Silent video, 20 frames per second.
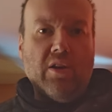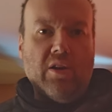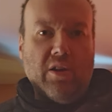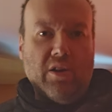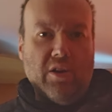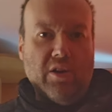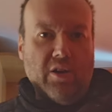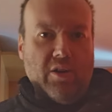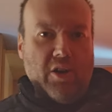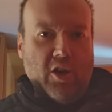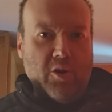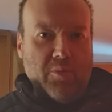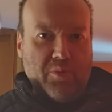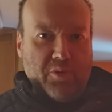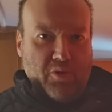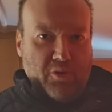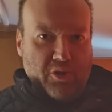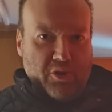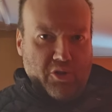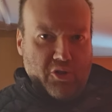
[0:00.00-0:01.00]
Uh, hope you
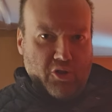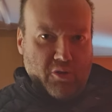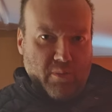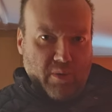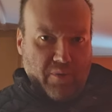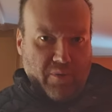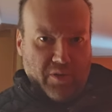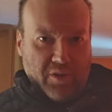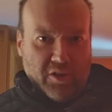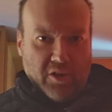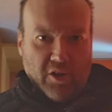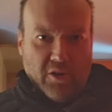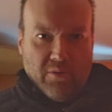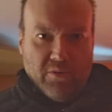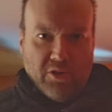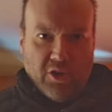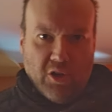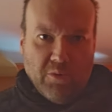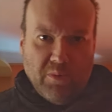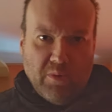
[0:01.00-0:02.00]
all enjoy my
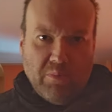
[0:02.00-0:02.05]
videos. Hope